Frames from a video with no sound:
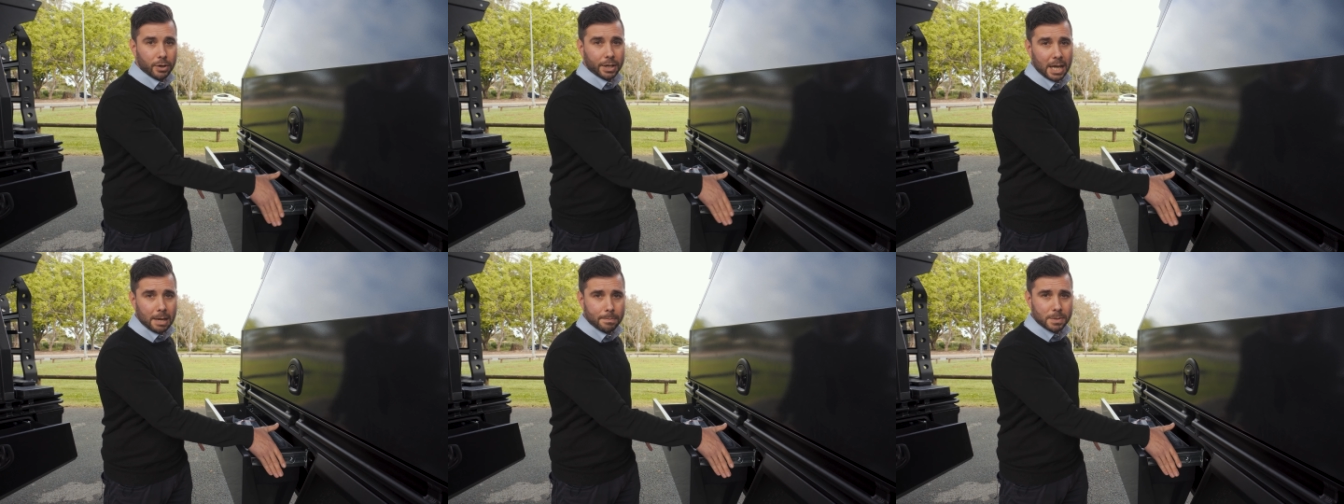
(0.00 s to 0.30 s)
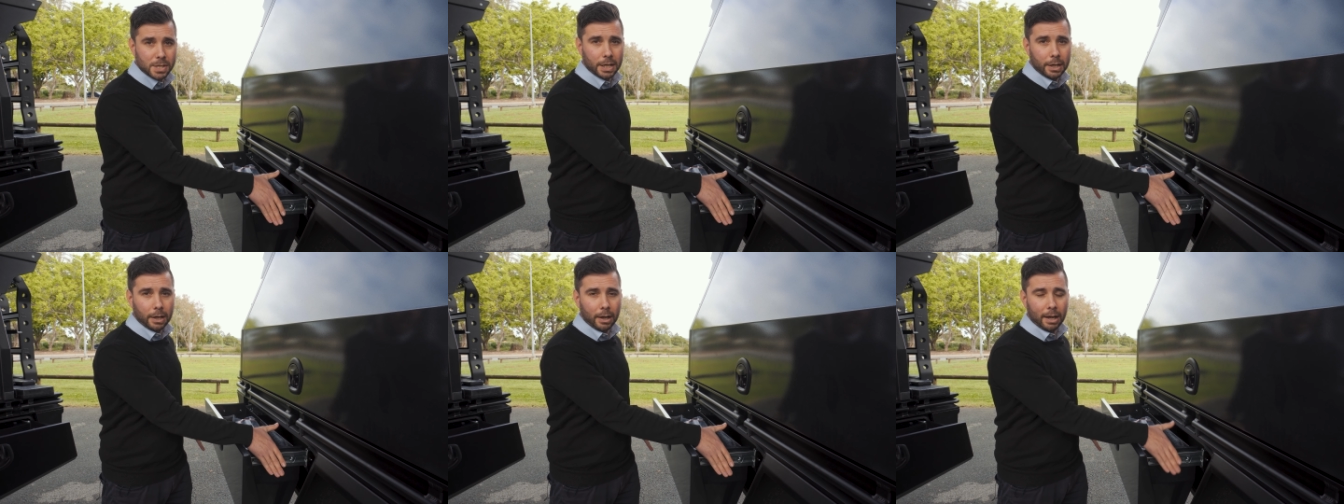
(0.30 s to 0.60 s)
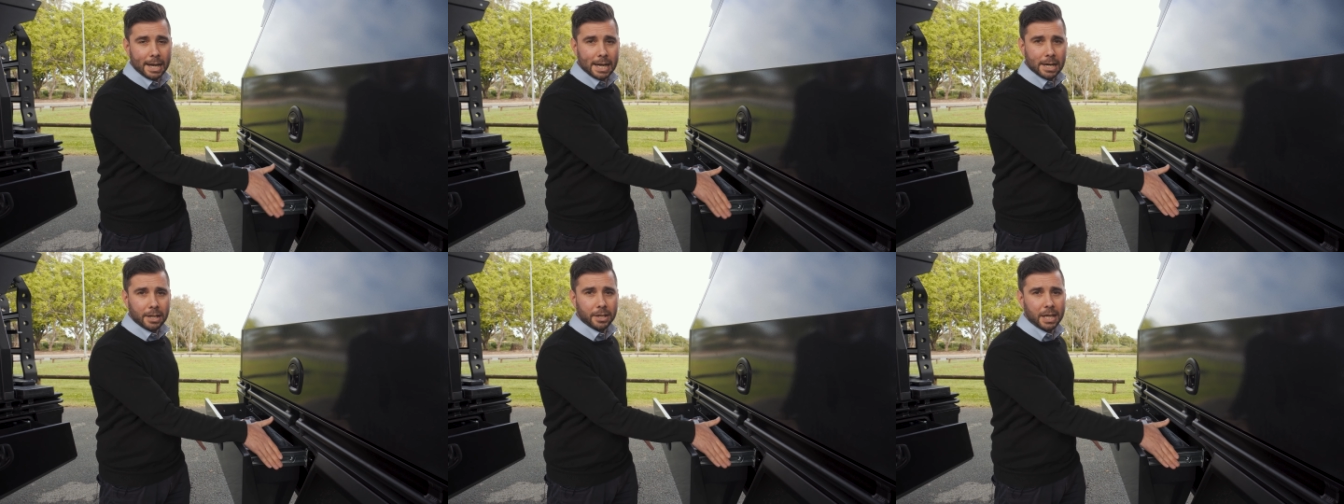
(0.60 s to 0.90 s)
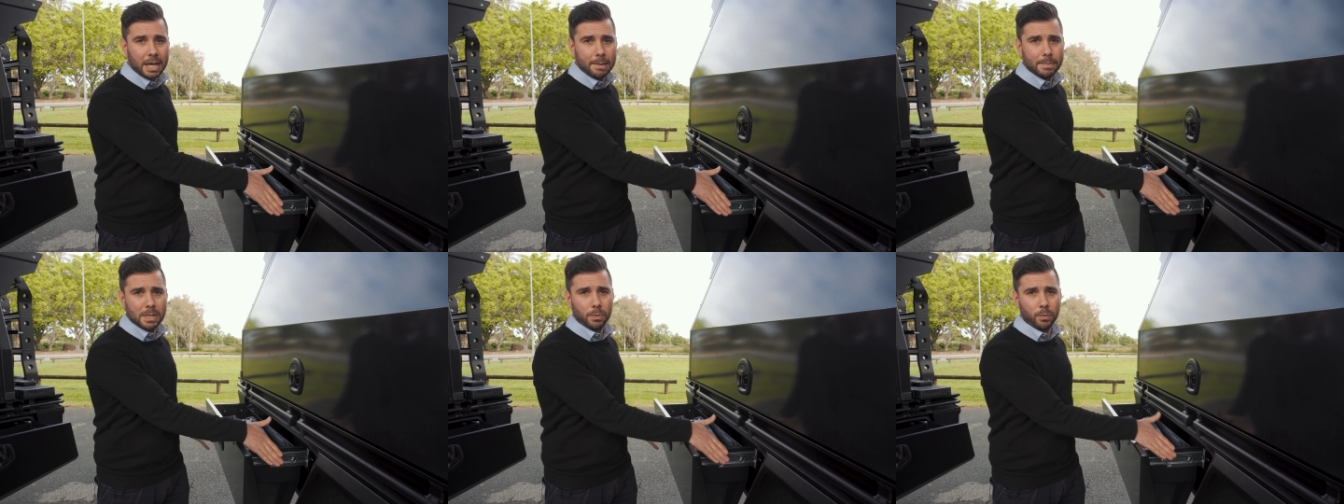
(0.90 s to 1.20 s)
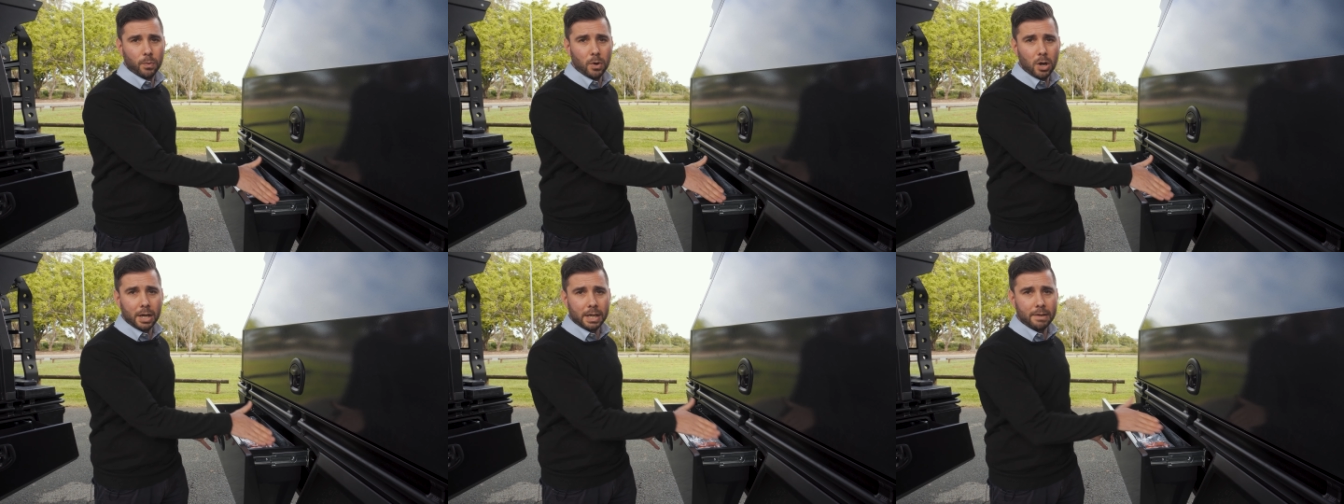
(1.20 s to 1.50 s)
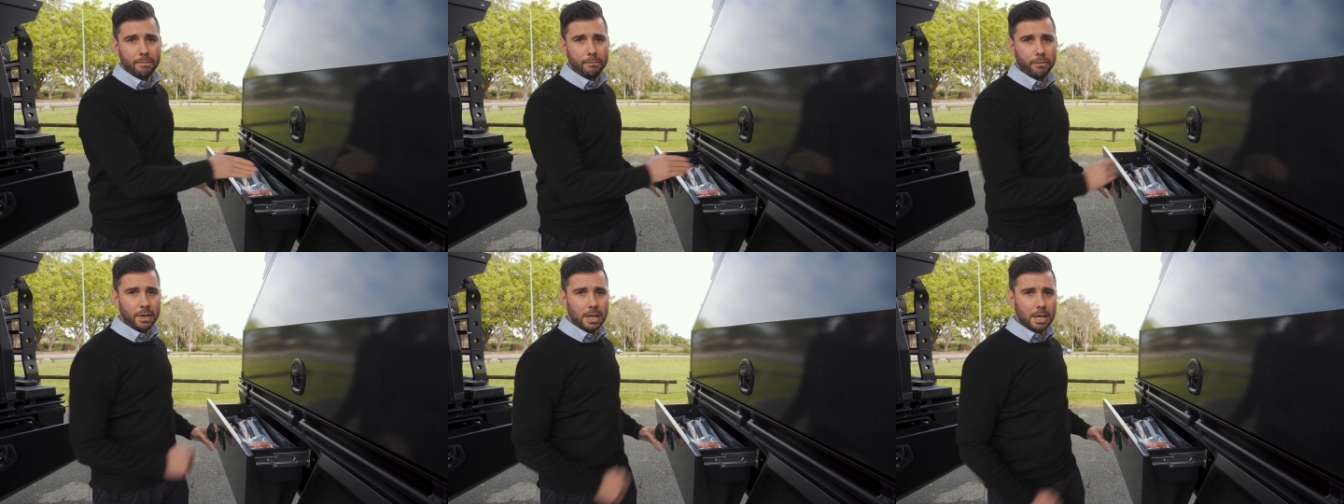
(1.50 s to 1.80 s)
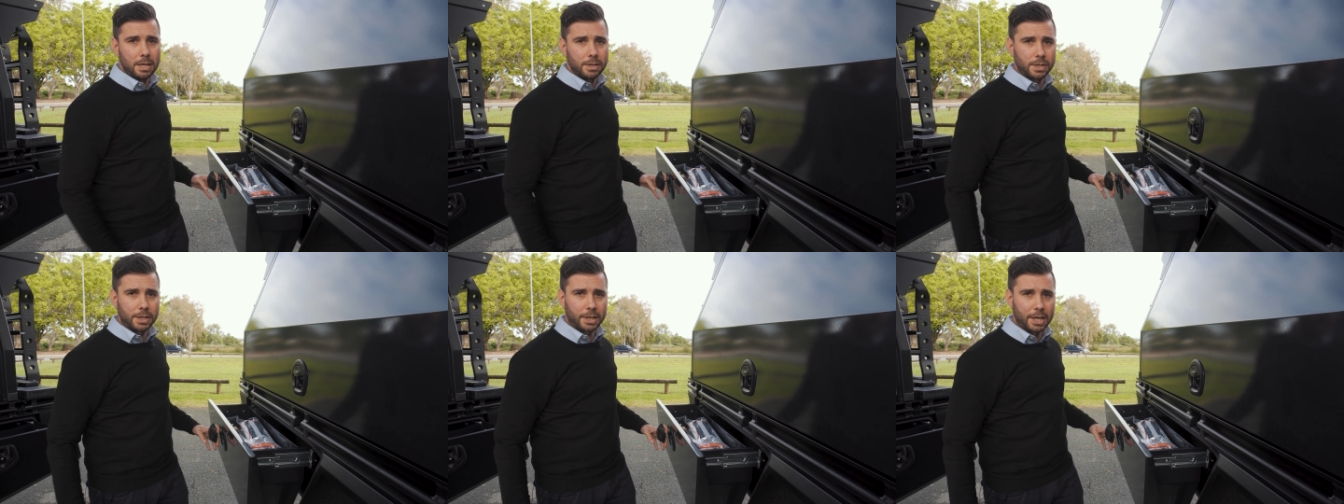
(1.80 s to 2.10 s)
It keeps it clean and it keeps it working for
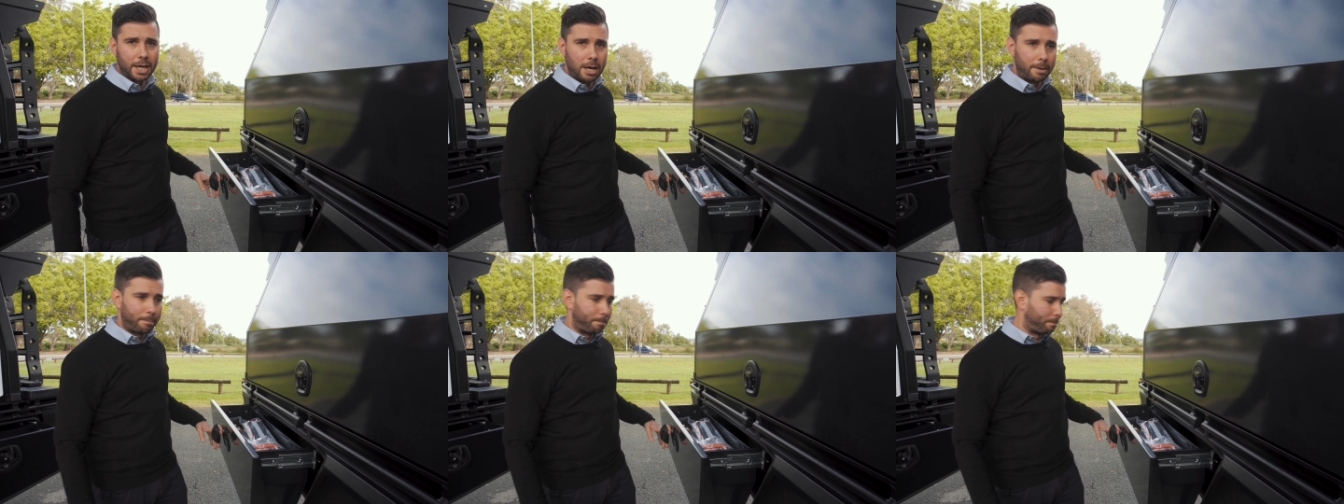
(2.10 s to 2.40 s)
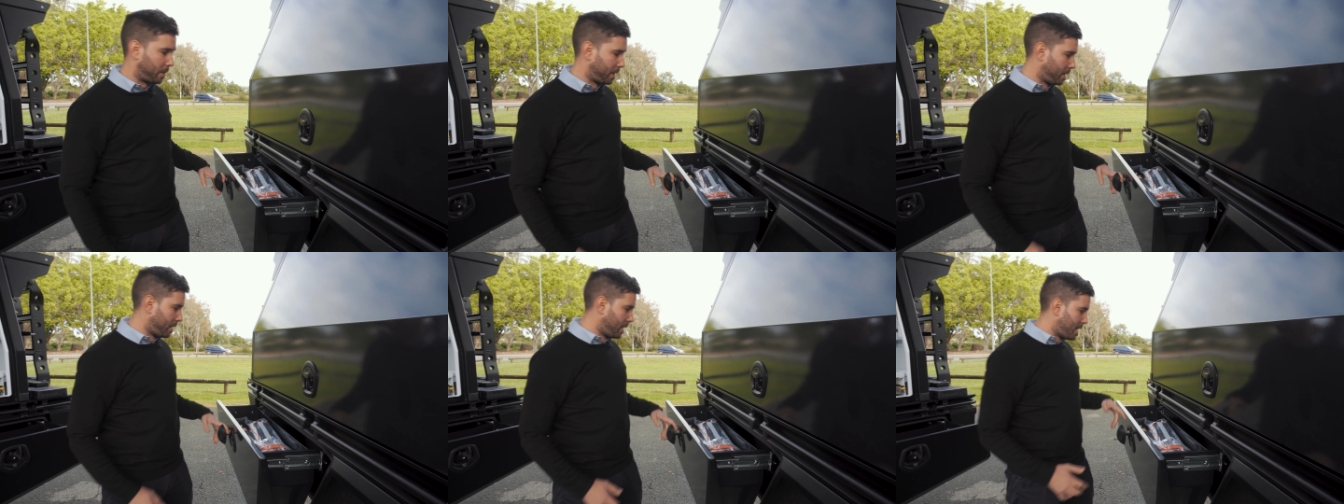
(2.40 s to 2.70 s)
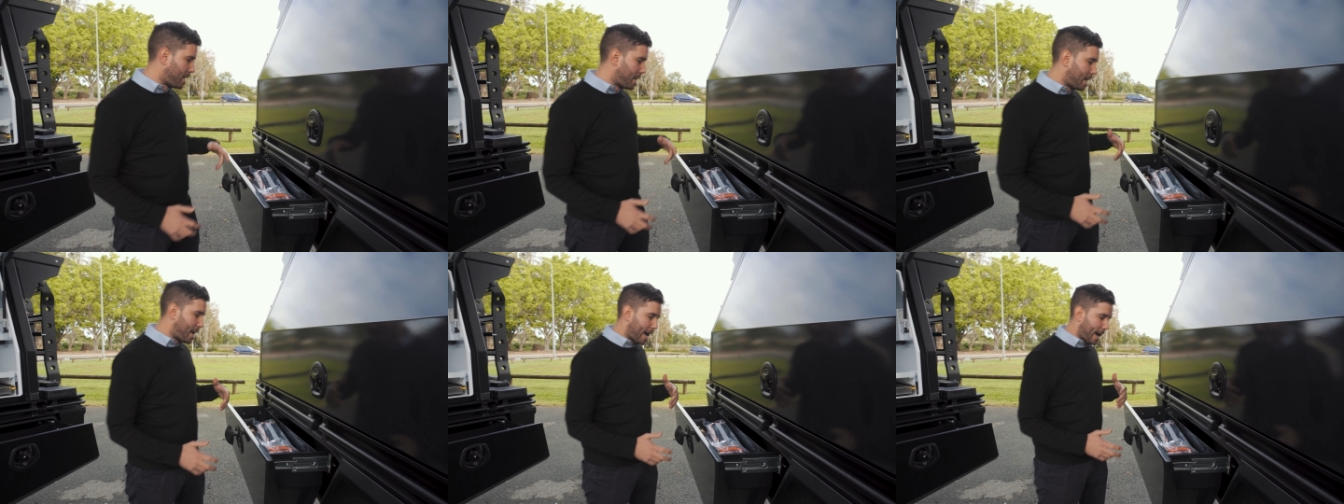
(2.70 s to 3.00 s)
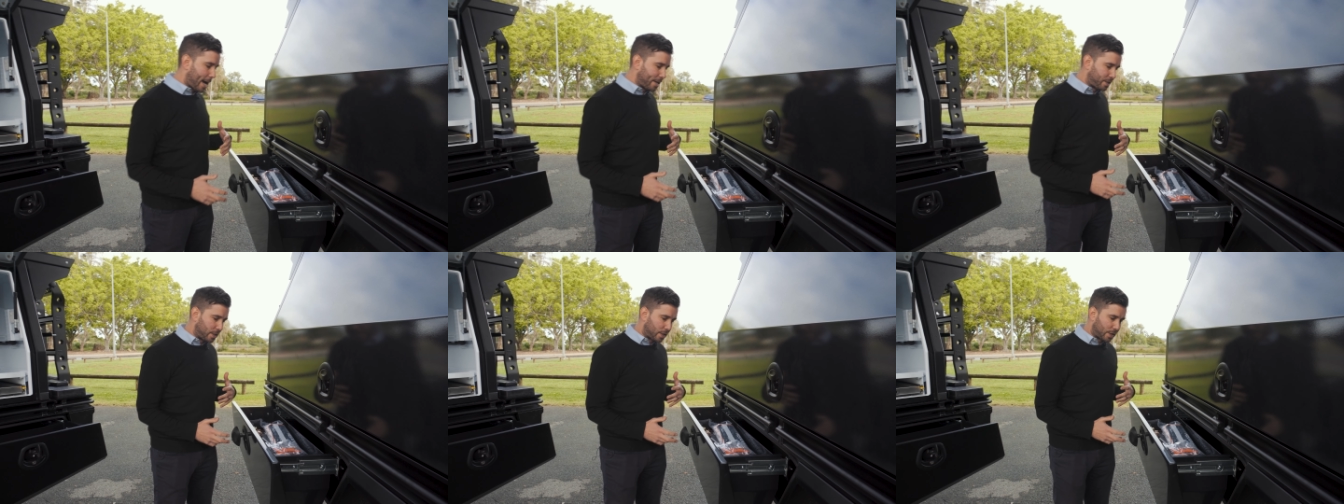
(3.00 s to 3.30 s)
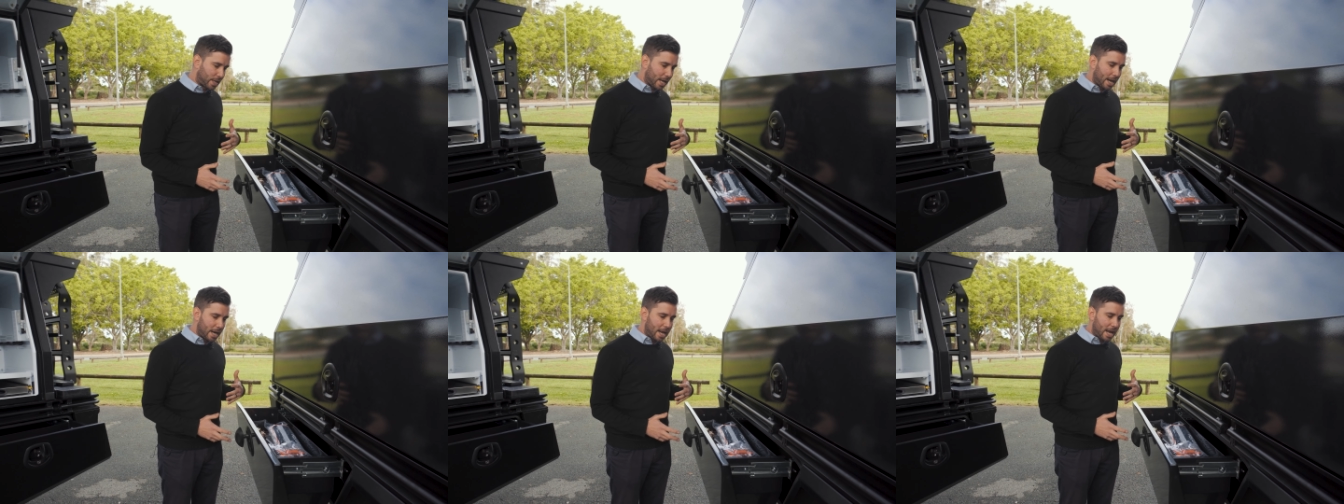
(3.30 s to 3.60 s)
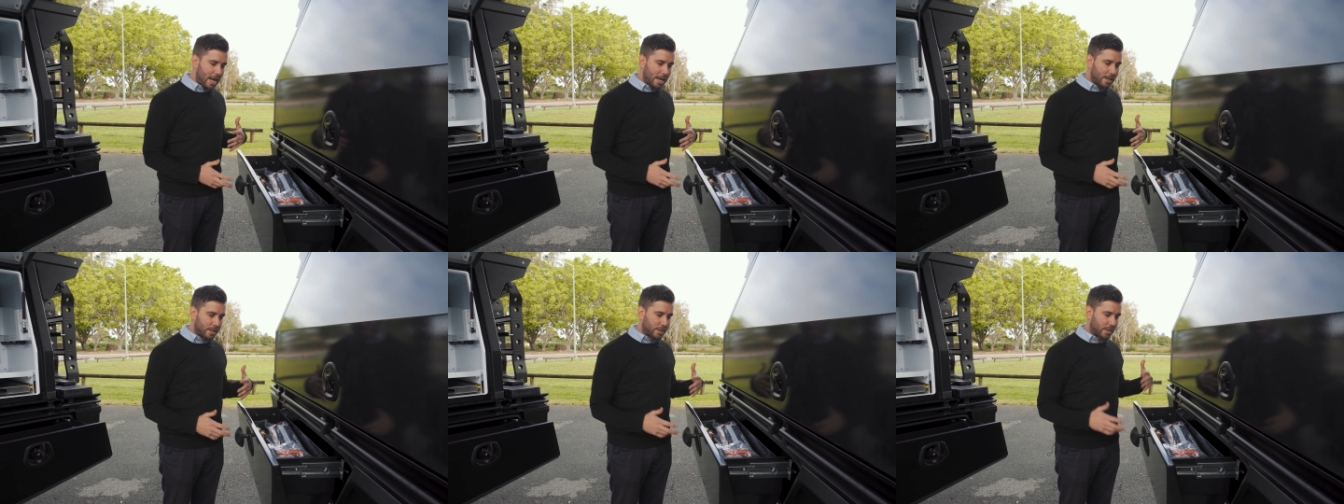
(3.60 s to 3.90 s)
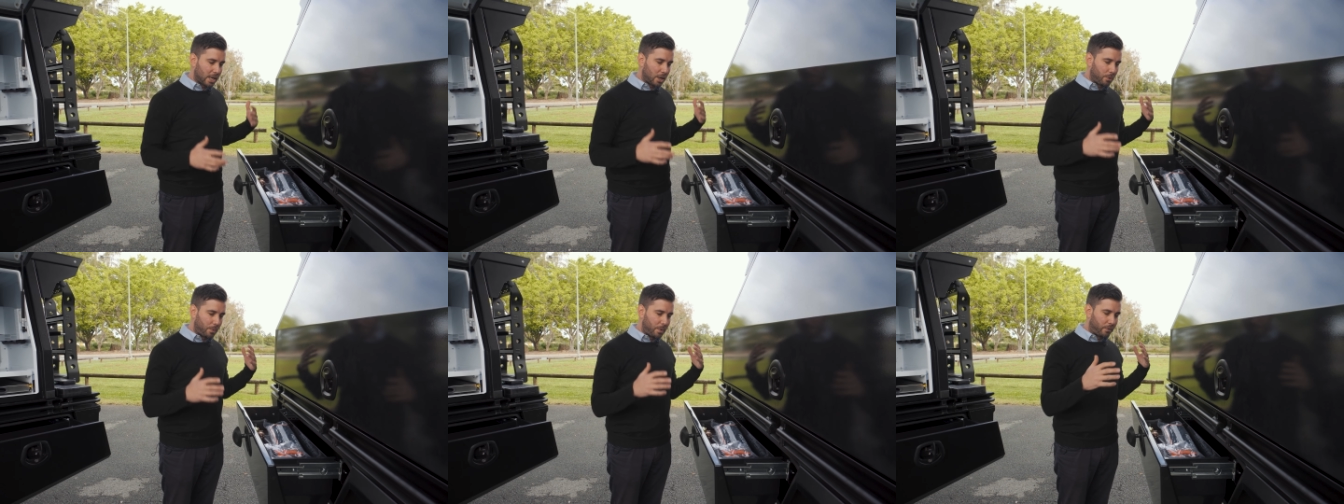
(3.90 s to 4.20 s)
years to come. As you see in here,
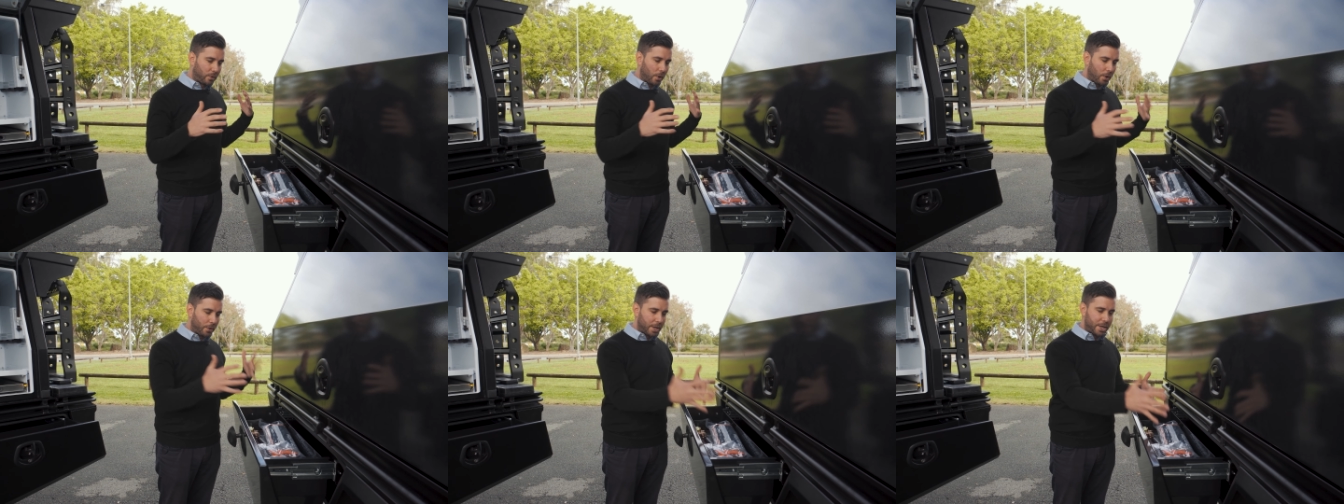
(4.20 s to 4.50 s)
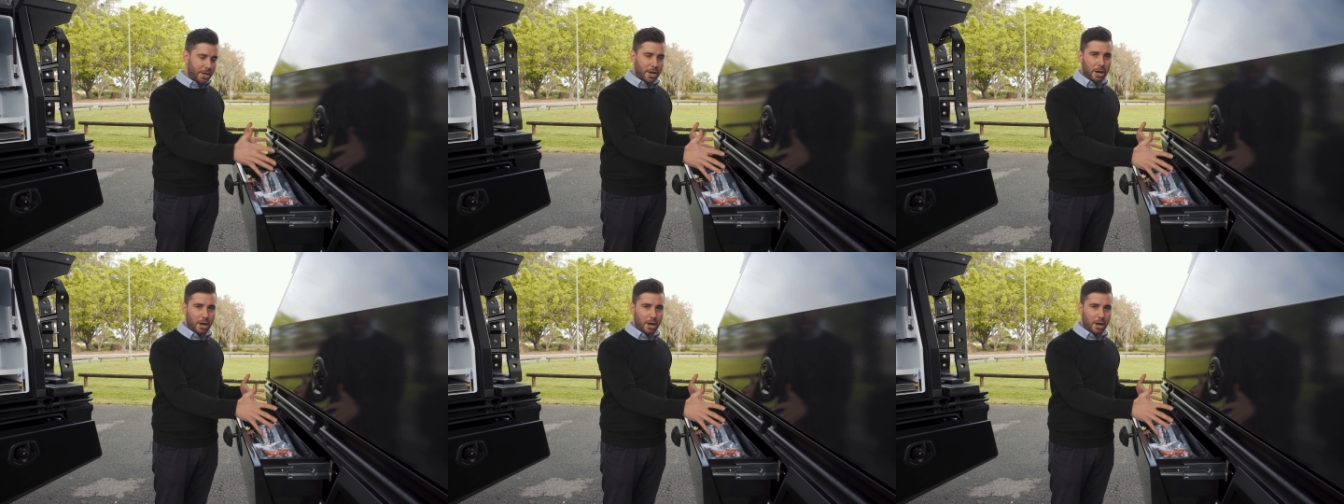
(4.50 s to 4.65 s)
so we've got the